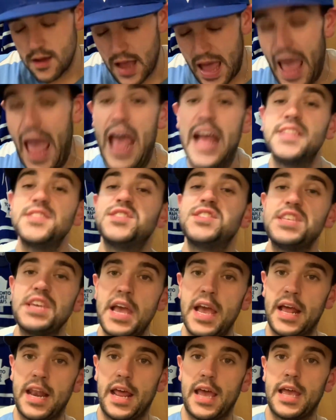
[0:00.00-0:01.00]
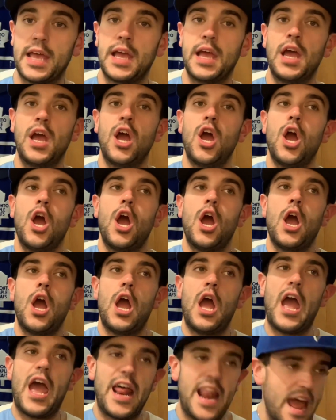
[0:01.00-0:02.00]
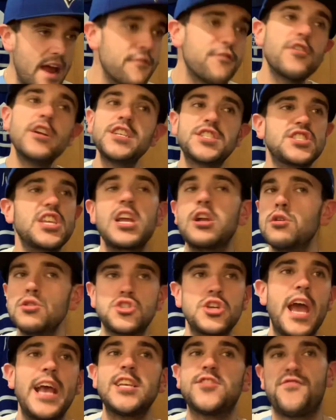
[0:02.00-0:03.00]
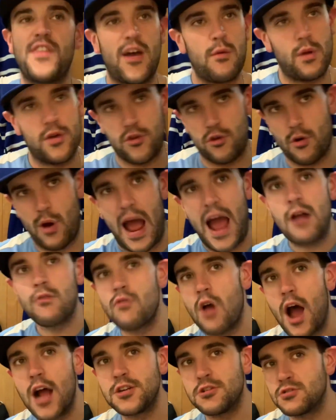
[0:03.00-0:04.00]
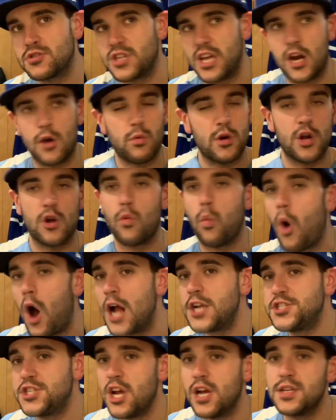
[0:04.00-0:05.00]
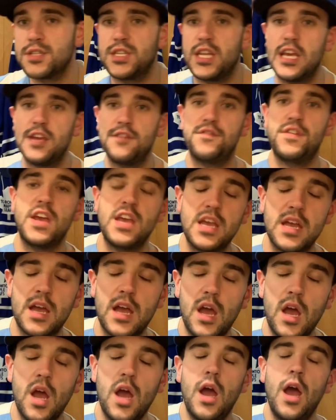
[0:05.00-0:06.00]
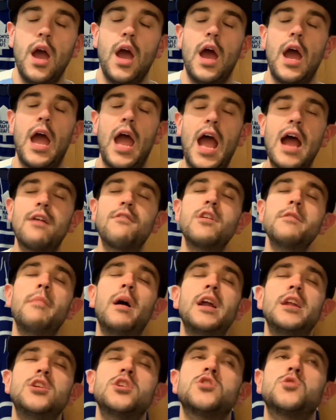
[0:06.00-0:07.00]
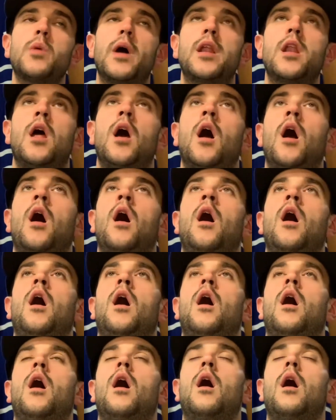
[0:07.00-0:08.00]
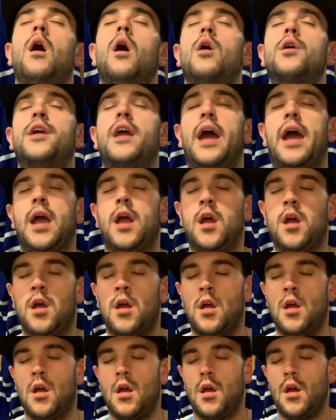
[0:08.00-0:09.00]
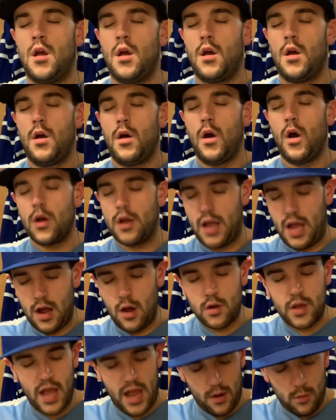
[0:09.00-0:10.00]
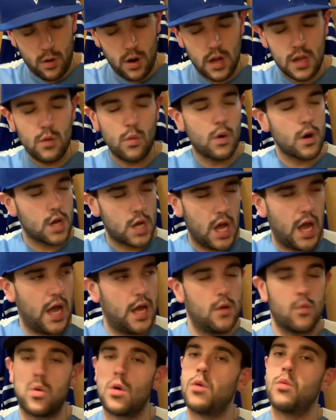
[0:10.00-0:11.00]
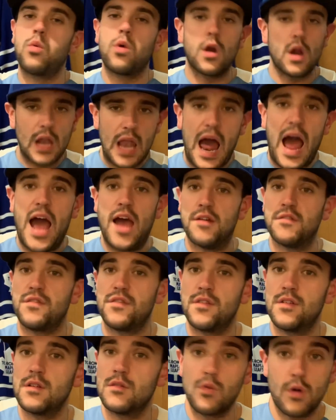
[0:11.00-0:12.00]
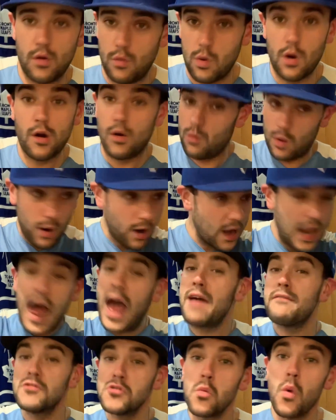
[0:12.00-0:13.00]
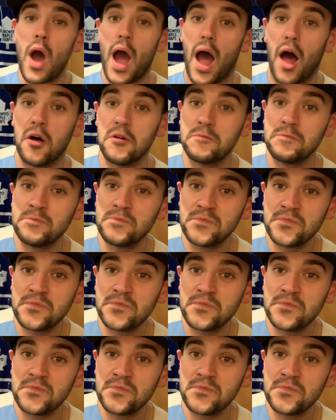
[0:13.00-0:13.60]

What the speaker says: ends the inning. And every single Jays fan, whether you're at Rogers Center or you're watching on TV, everybody just went, okay, we're good. We're alive. We're alive and well.